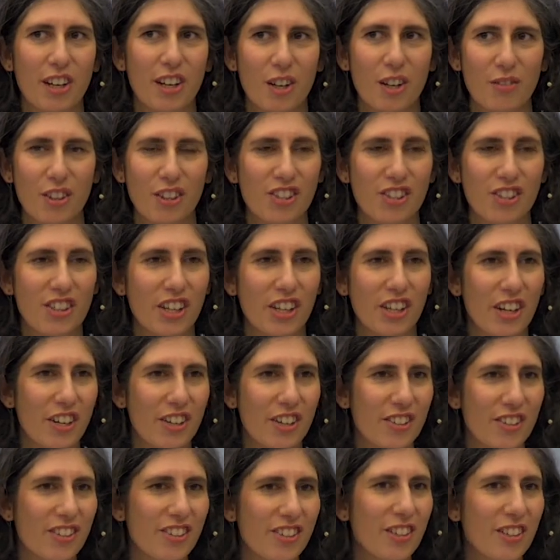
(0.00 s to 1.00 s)
of the
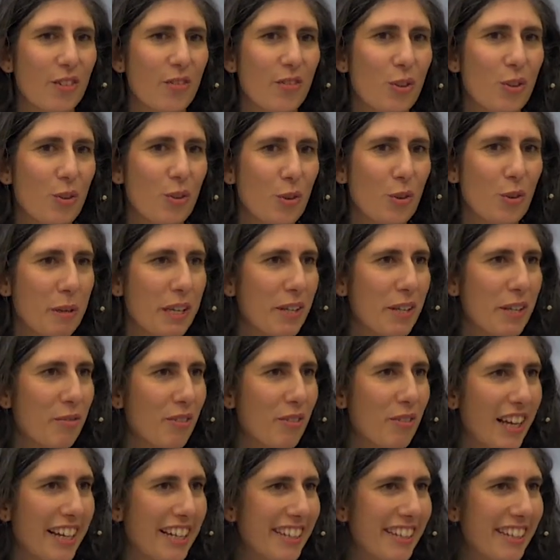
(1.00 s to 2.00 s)
stars of the European
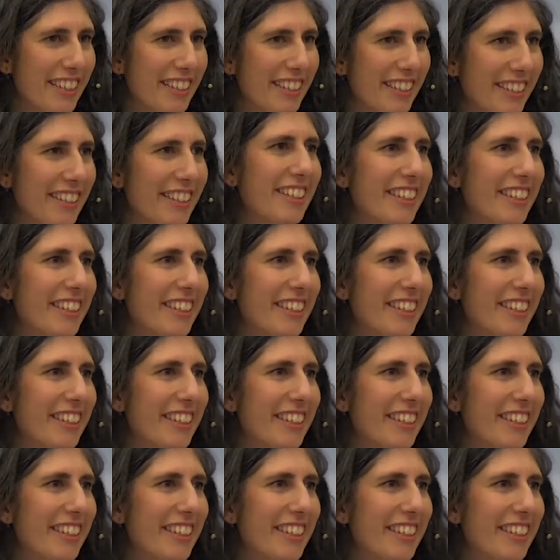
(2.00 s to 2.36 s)
flag.